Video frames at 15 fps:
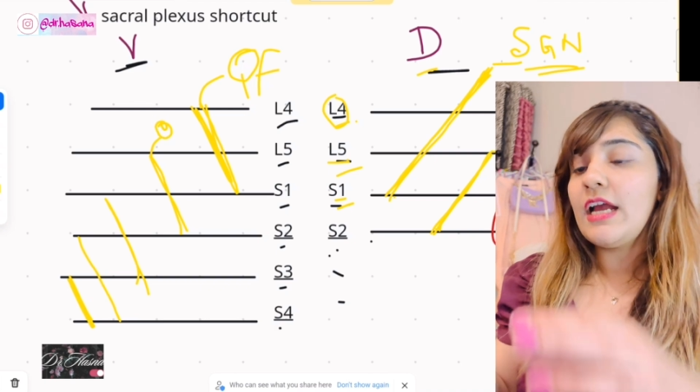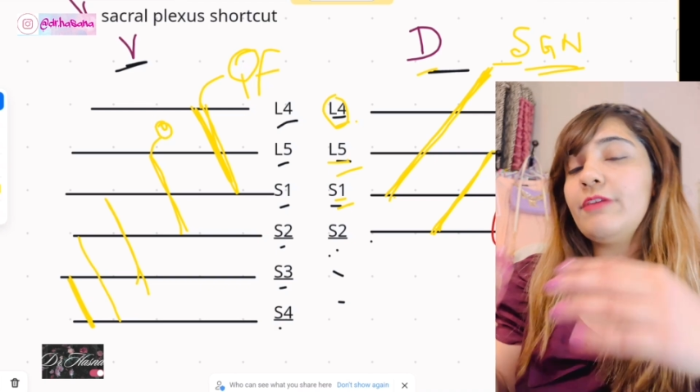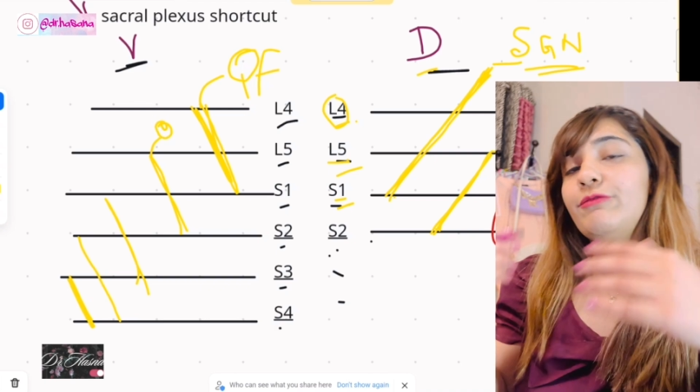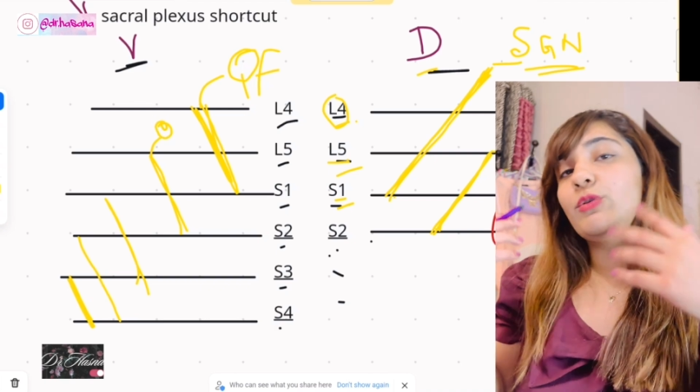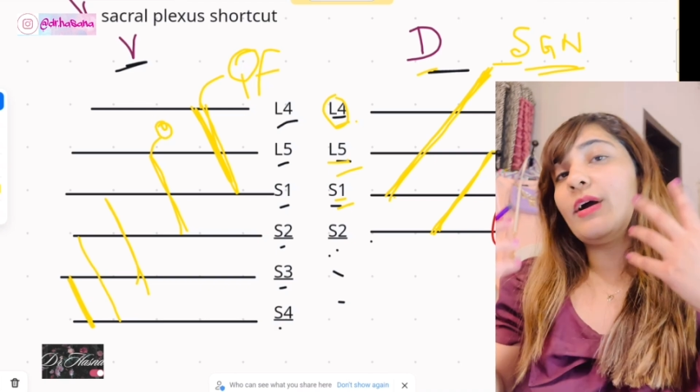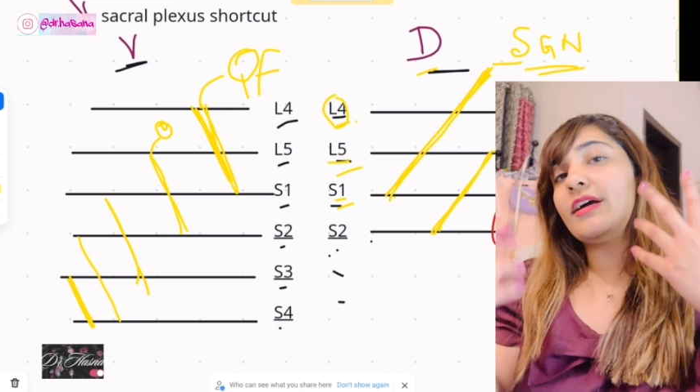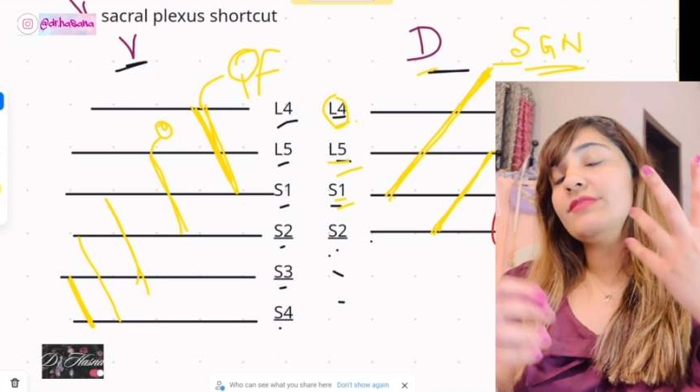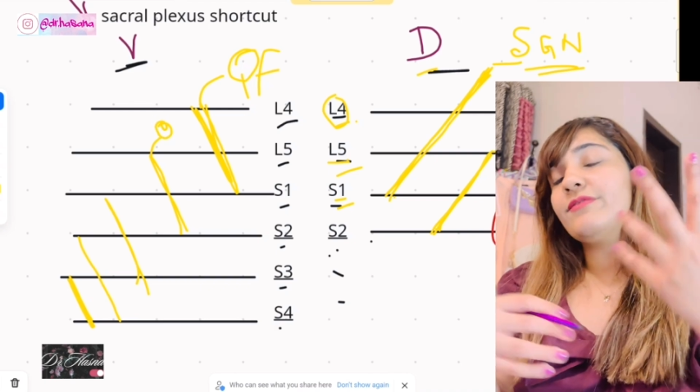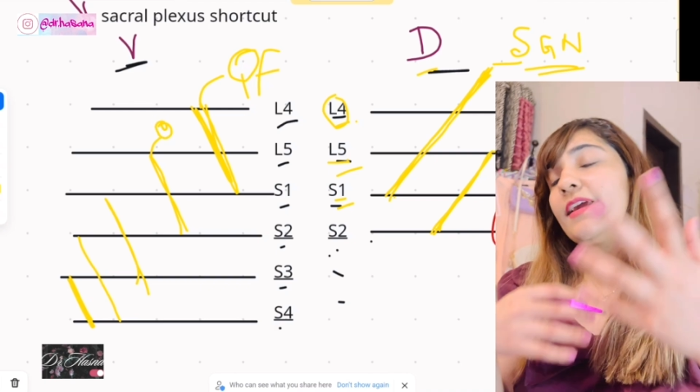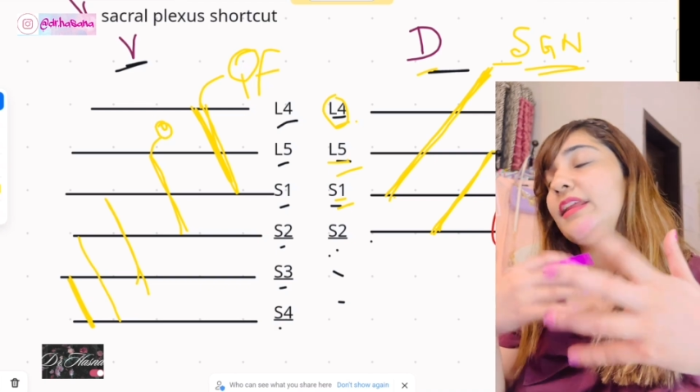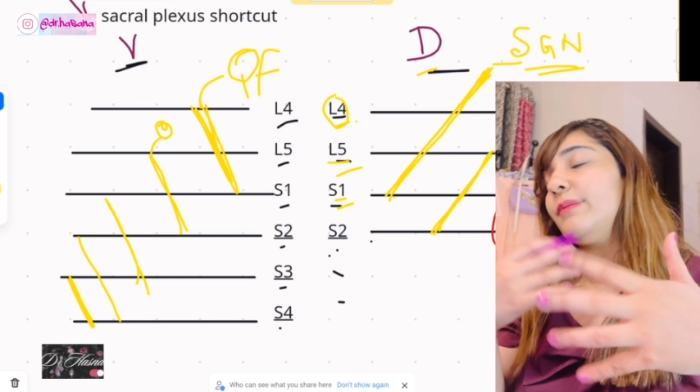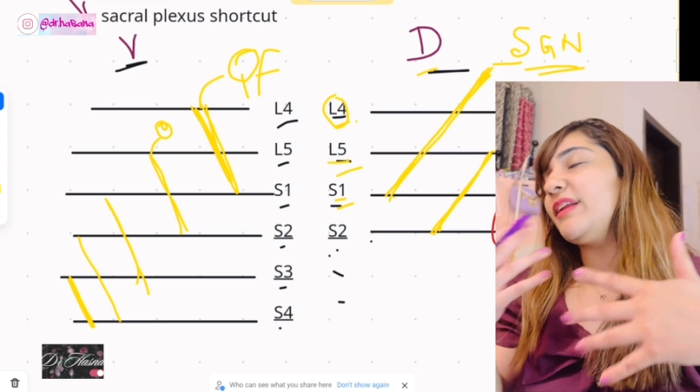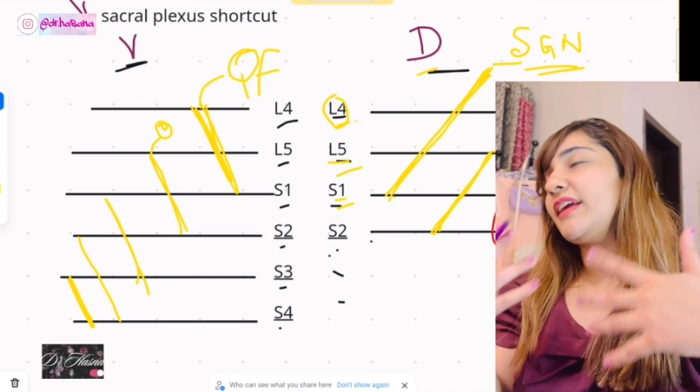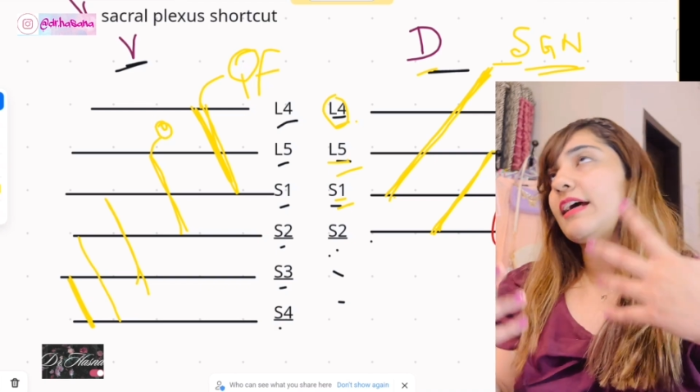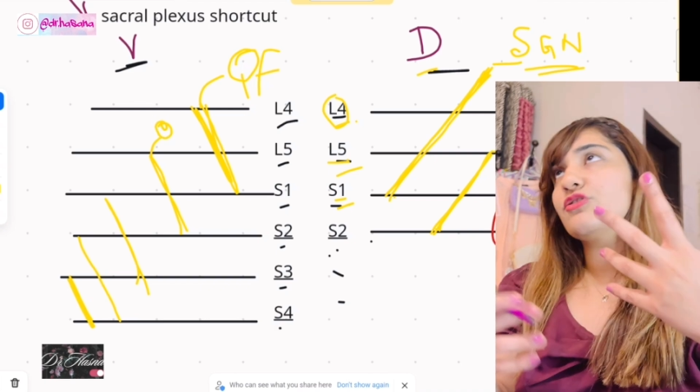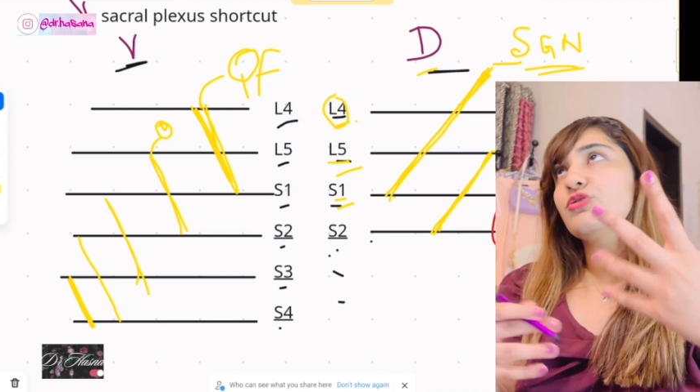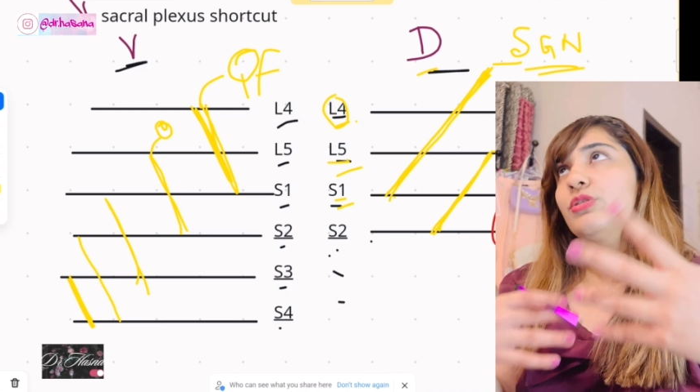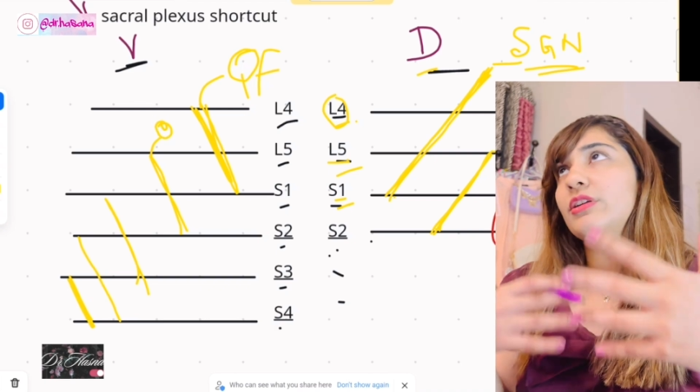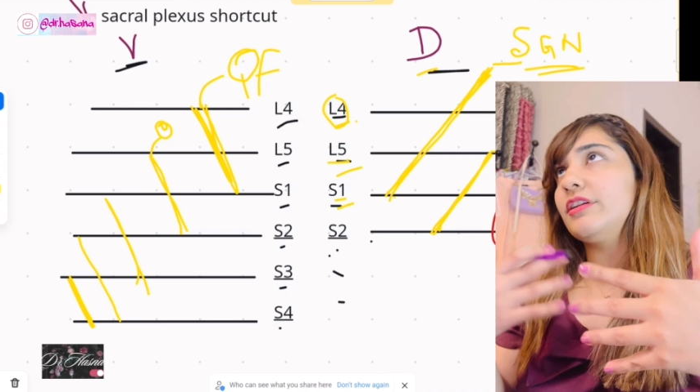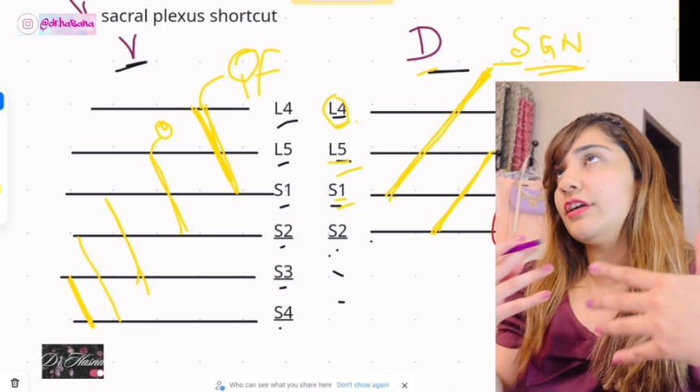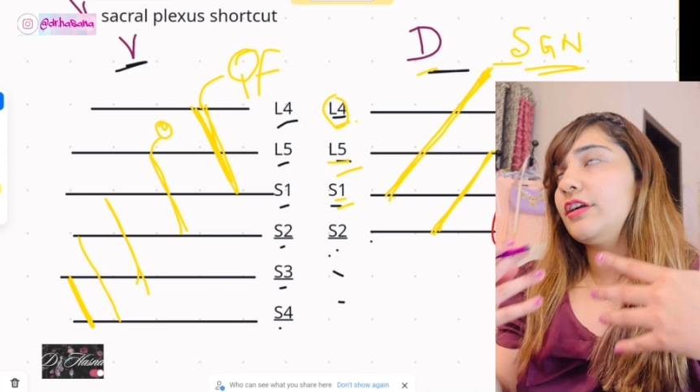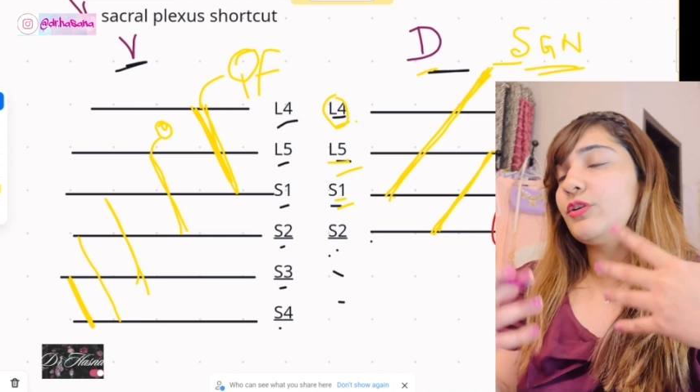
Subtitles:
if anybody asks you the